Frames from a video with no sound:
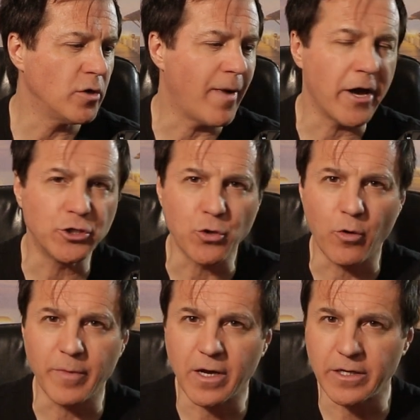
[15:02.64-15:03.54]
you buy a
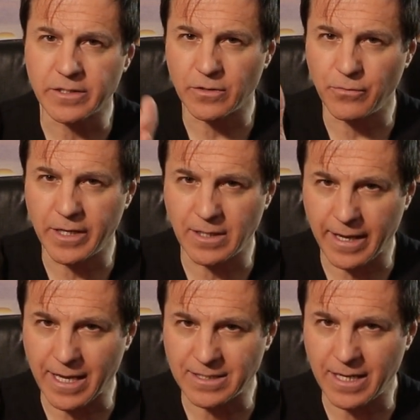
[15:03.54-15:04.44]
drone. Because when,
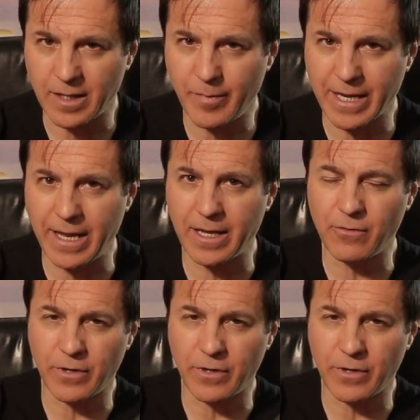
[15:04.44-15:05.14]
like I said at the beginning,